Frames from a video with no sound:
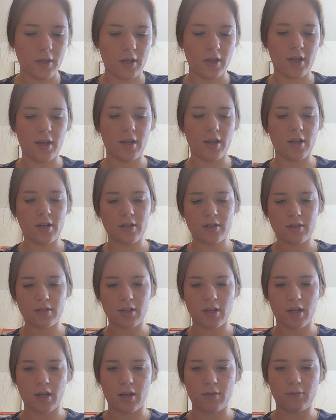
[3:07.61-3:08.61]
and
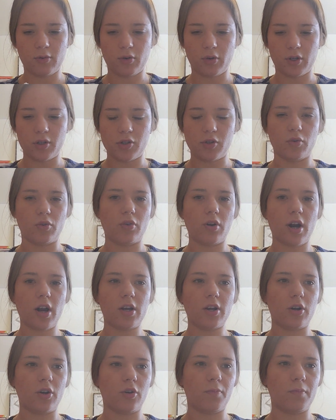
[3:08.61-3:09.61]
I'm going to
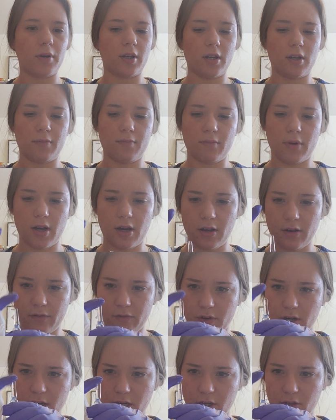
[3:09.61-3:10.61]
crack open my
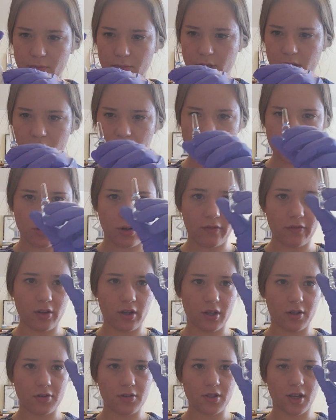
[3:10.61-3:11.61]
vial, making sure
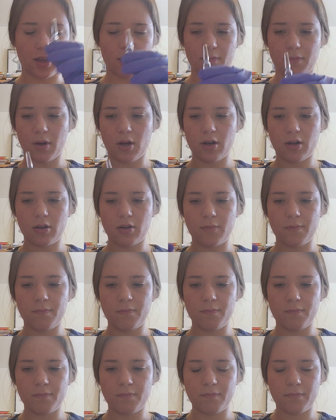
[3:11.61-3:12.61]
everything's at the
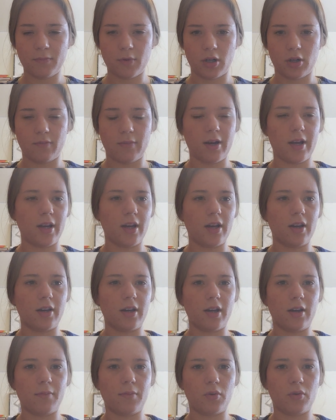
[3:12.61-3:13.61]
bottom, or my
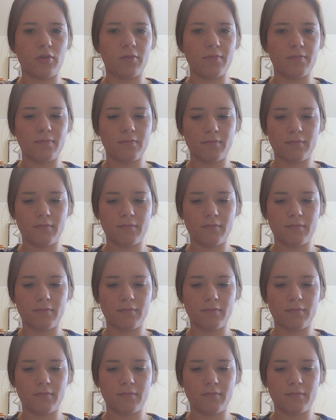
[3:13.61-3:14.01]
ampule.